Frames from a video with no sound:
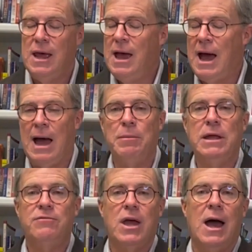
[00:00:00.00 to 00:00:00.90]
I
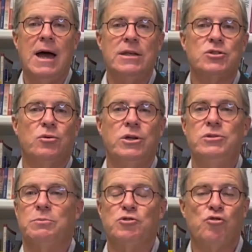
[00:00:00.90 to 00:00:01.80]
believe God is going to do
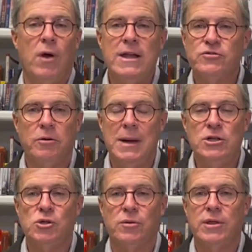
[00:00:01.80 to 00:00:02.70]
some
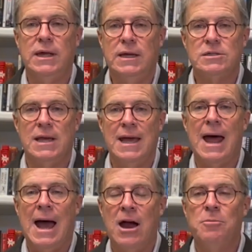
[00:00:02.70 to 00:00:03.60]
transformational things in
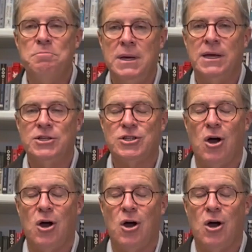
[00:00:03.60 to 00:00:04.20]
our midst